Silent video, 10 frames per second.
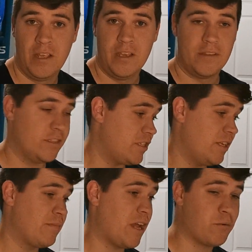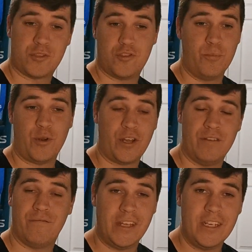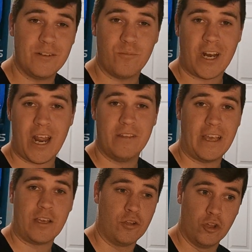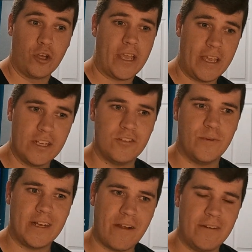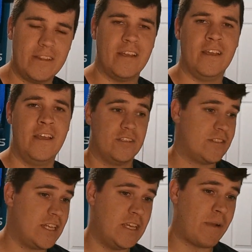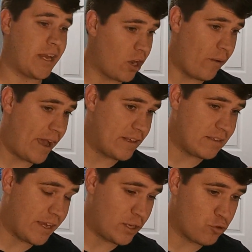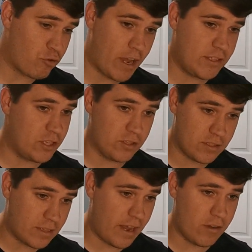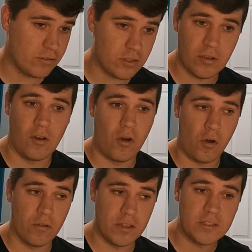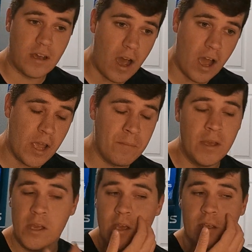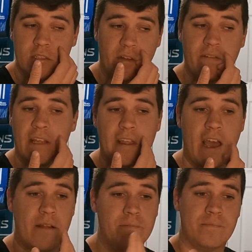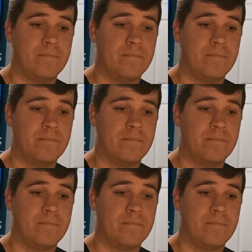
The Steam Deck was super convenient when I, like, looking into it and everything. Steam, I know, has, like, crazy good sales all the time. Stuff like that.